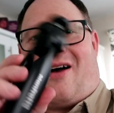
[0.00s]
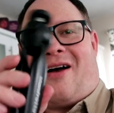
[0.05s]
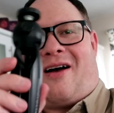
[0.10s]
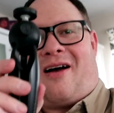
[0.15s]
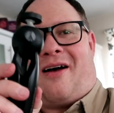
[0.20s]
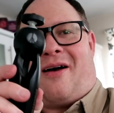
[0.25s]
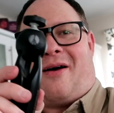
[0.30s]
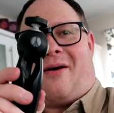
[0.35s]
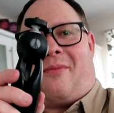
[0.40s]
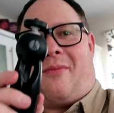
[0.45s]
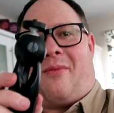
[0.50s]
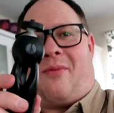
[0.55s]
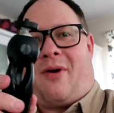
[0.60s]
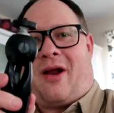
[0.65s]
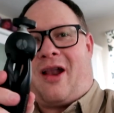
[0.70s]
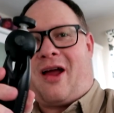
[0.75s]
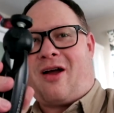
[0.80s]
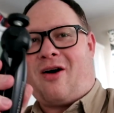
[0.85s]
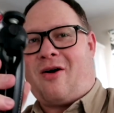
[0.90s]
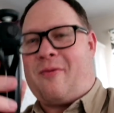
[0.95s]

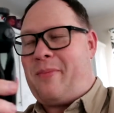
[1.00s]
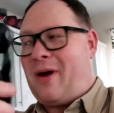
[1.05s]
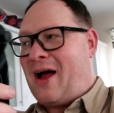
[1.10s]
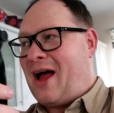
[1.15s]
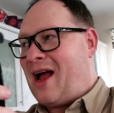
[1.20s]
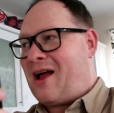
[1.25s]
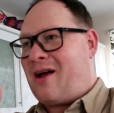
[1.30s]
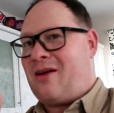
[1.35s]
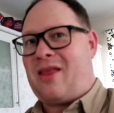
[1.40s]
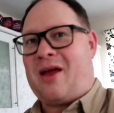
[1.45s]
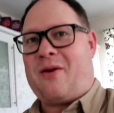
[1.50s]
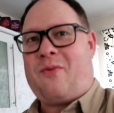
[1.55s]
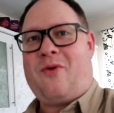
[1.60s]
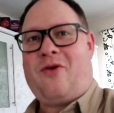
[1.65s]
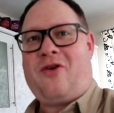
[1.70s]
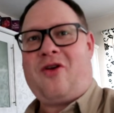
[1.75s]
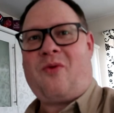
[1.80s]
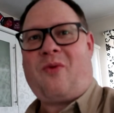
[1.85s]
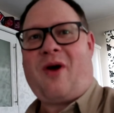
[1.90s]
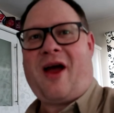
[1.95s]
when I got back, and then
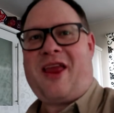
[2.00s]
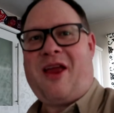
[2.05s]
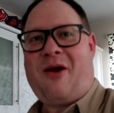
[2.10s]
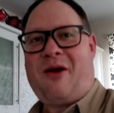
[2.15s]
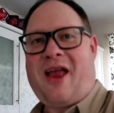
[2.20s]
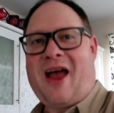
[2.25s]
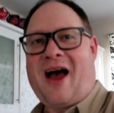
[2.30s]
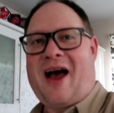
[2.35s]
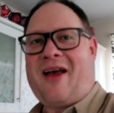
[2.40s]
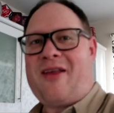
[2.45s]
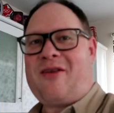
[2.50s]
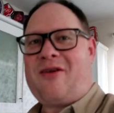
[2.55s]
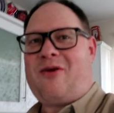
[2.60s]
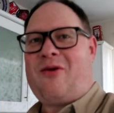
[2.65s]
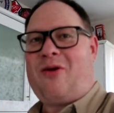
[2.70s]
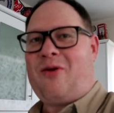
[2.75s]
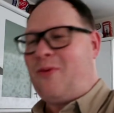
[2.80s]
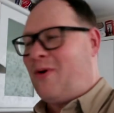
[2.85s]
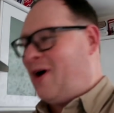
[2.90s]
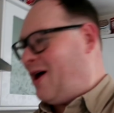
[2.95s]
wondered where you guys
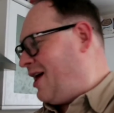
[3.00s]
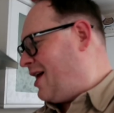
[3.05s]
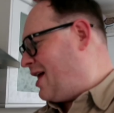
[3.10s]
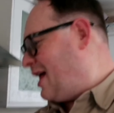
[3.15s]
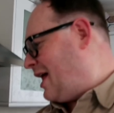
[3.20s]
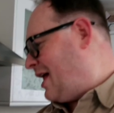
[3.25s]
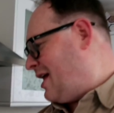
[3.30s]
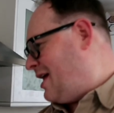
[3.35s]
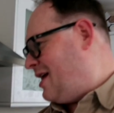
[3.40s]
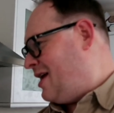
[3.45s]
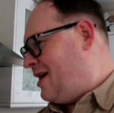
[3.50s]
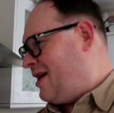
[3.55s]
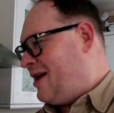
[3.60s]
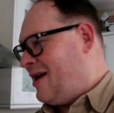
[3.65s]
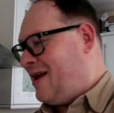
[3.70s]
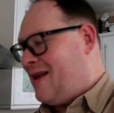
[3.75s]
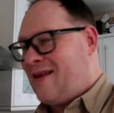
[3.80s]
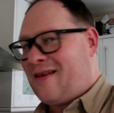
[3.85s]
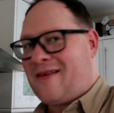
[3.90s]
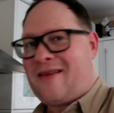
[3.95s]
all were.
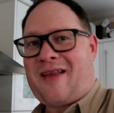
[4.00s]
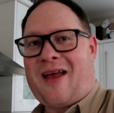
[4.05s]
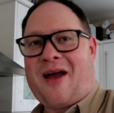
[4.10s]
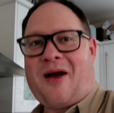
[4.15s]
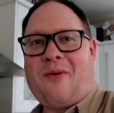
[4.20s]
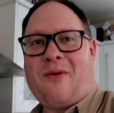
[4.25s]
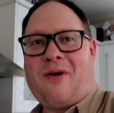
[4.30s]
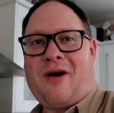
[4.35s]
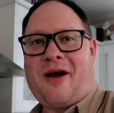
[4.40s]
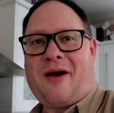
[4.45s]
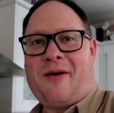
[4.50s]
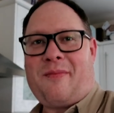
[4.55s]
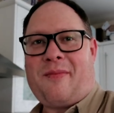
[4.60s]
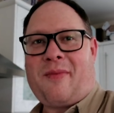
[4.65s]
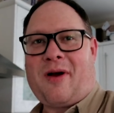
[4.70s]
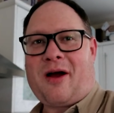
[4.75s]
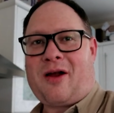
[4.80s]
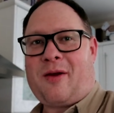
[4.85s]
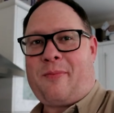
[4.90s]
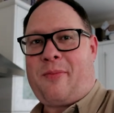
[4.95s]
So I'm
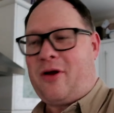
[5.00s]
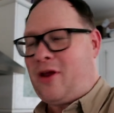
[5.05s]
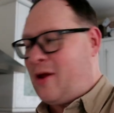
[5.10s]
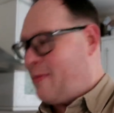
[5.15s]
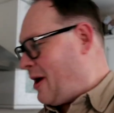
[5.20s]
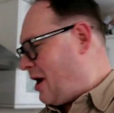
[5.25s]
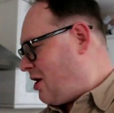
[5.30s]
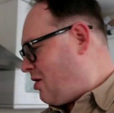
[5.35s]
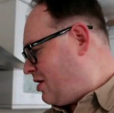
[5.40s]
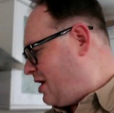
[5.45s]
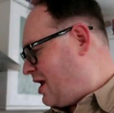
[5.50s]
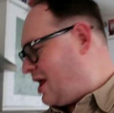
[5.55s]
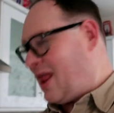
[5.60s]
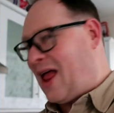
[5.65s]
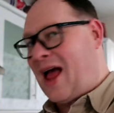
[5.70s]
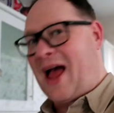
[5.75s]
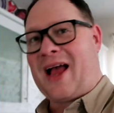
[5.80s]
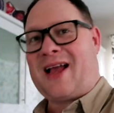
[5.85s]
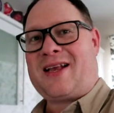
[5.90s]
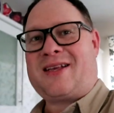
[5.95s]
gonna put you back on your
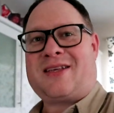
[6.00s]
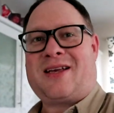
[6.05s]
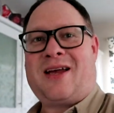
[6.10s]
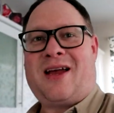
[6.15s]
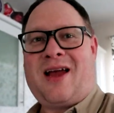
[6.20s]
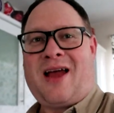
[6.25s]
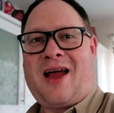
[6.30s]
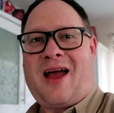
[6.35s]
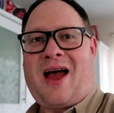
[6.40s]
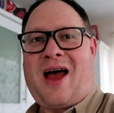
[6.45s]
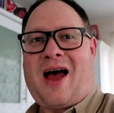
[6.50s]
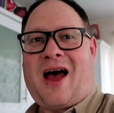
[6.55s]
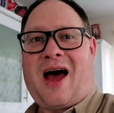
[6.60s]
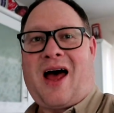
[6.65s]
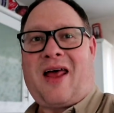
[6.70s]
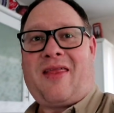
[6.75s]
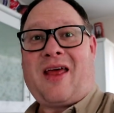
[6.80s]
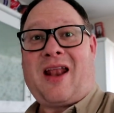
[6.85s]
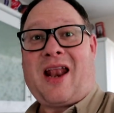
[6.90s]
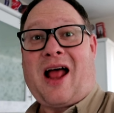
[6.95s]
legs
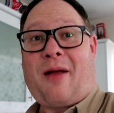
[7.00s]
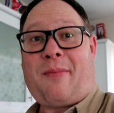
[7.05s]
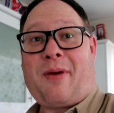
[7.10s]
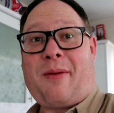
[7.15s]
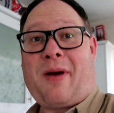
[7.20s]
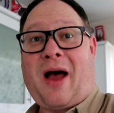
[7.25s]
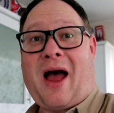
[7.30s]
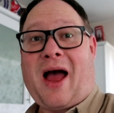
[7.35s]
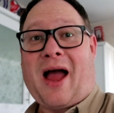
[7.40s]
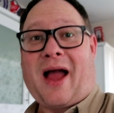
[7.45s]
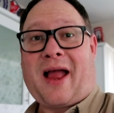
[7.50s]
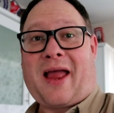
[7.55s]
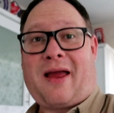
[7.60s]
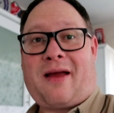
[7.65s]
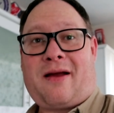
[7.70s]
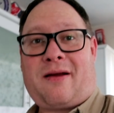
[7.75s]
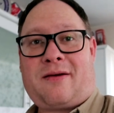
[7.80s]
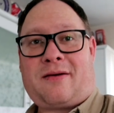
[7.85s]
and then I'll be back.